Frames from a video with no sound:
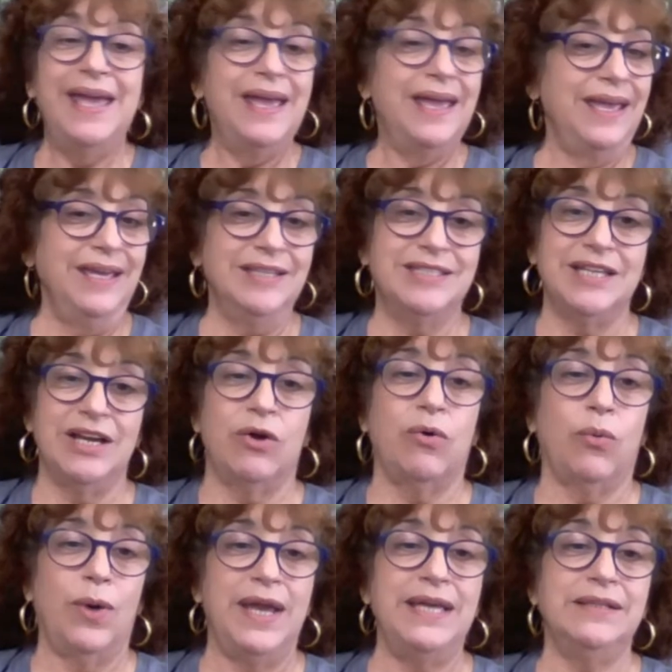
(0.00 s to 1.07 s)
It's a
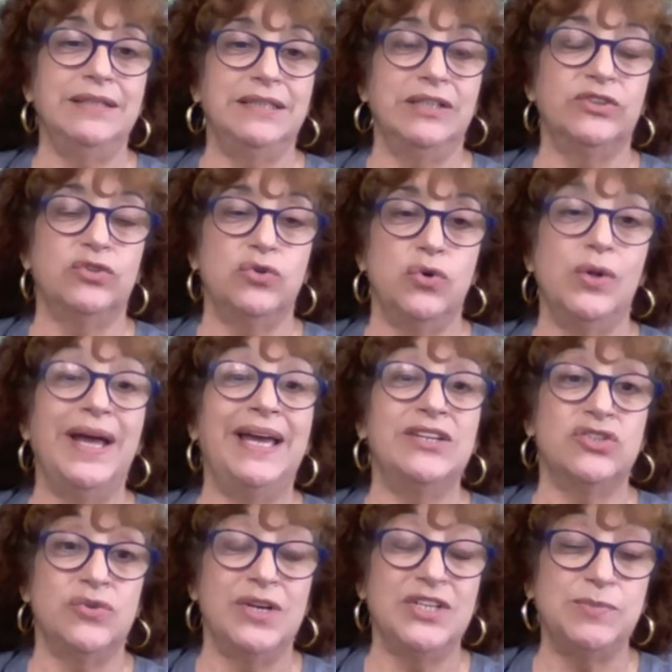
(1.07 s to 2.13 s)
great little tool, and
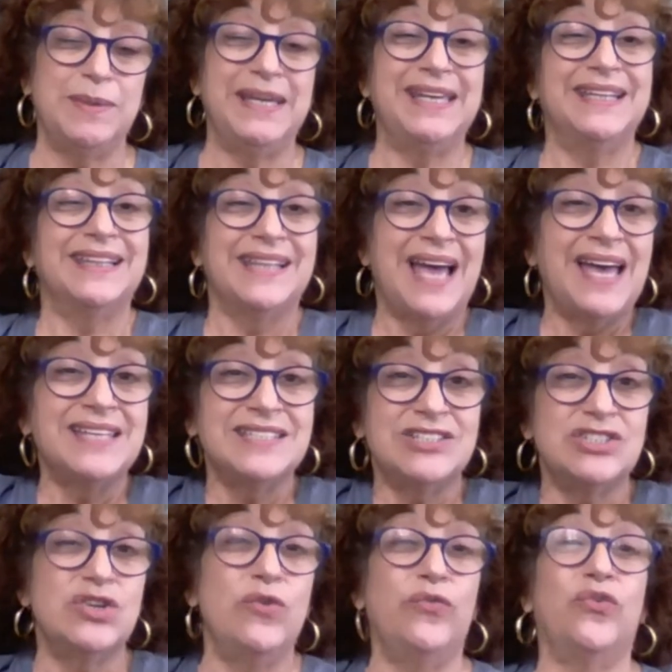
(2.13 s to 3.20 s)
trust me, it
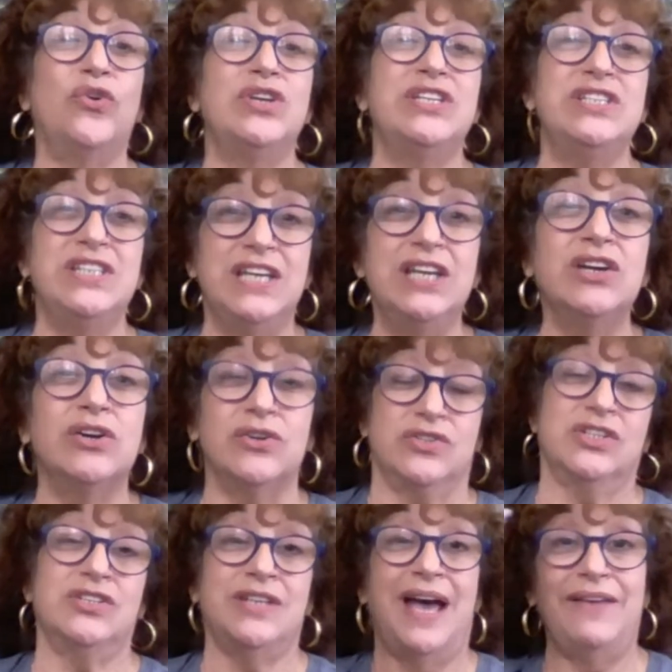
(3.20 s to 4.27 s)
lasts you for years
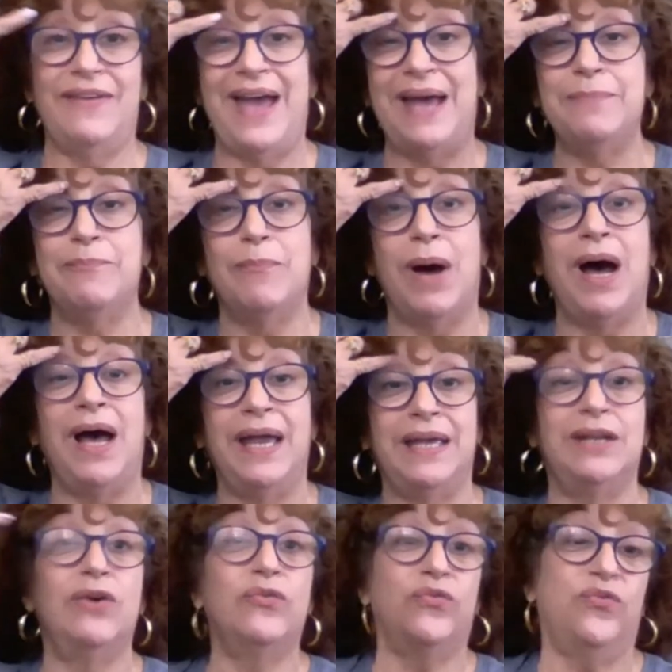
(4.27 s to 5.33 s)
because I've had
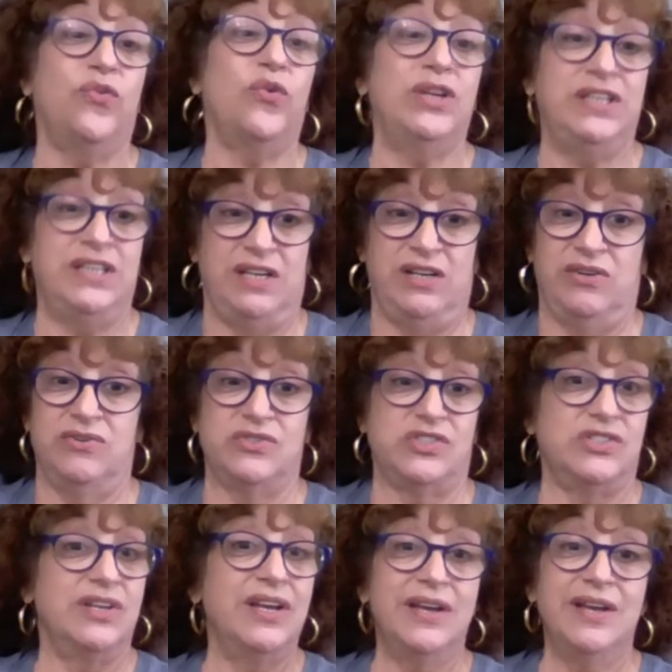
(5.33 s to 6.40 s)
mine for years.
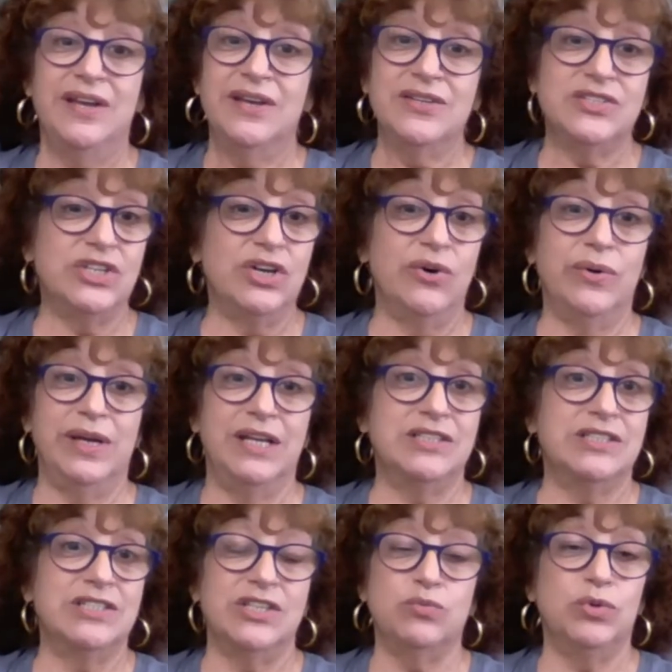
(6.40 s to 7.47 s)
So
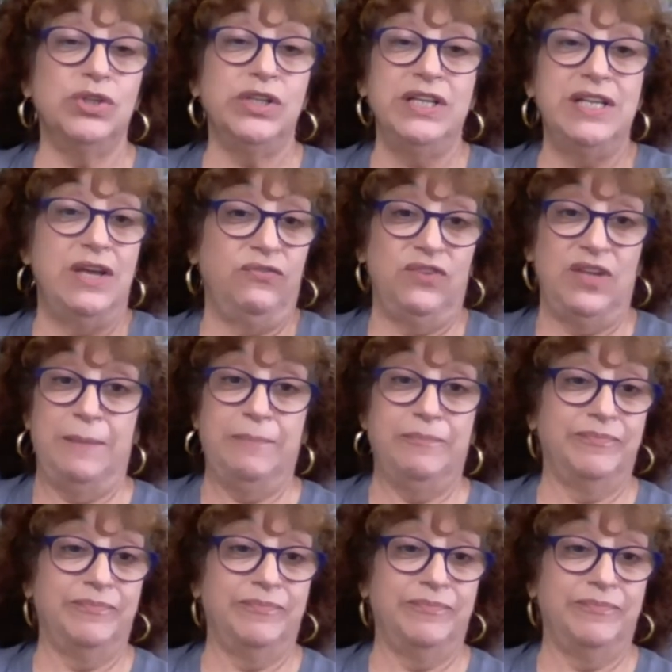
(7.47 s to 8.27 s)
it's just really nifty.